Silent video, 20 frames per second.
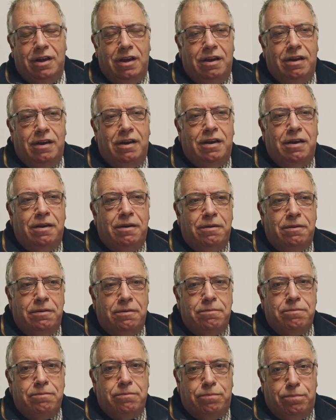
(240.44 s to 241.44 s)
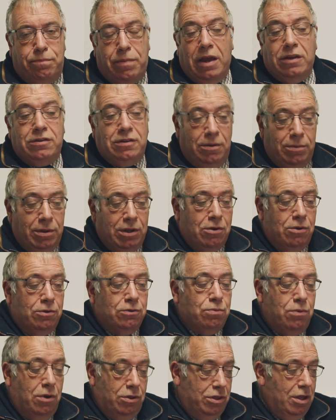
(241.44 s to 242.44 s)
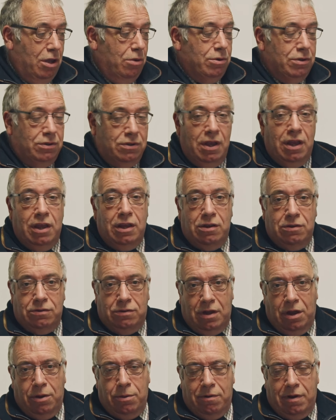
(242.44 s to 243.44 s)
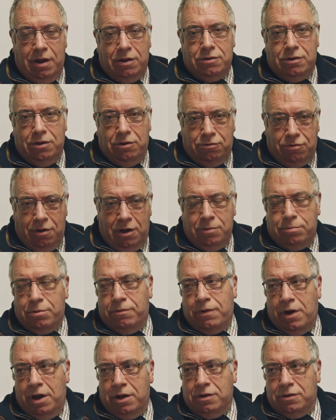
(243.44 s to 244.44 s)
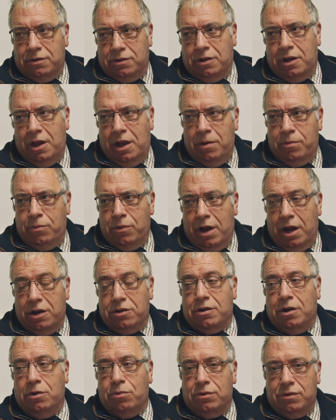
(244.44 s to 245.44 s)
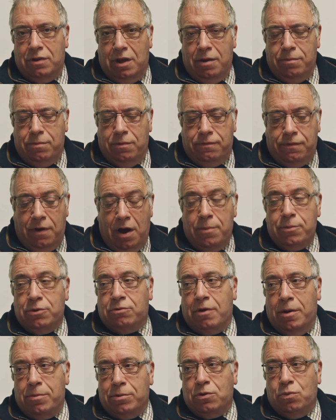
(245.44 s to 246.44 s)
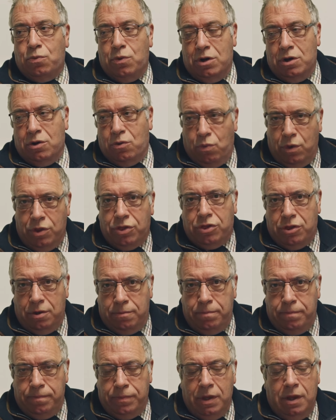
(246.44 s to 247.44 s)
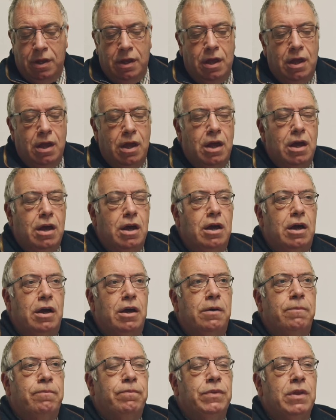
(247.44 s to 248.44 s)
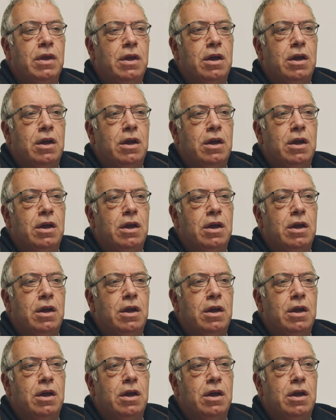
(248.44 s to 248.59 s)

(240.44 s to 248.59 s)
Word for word: uh, basically because what they were saying is they were actually trying to provide a scheme where actually was able, farmers were able to work with them. Mm. Um,